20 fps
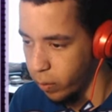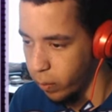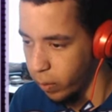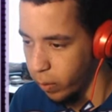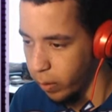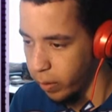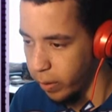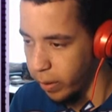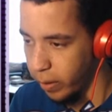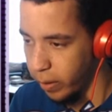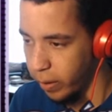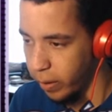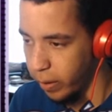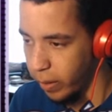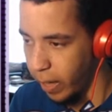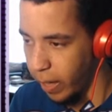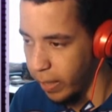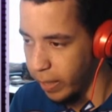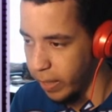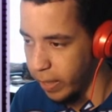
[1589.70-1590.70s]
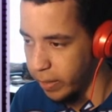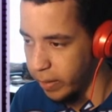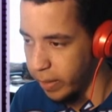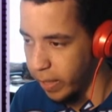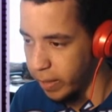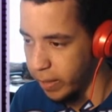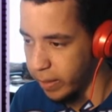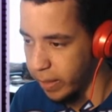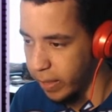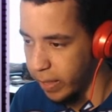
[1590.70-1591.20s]
Well then, I guess
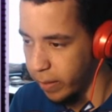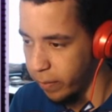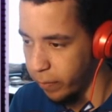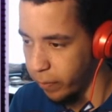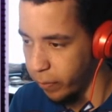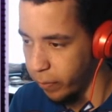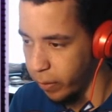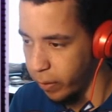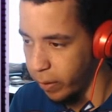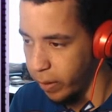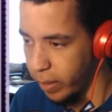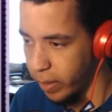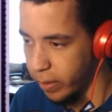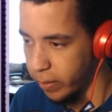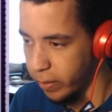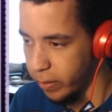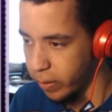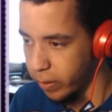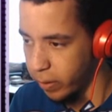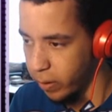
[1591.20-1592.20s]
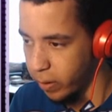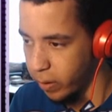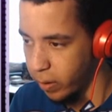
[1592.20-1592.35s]
that's it. Yes.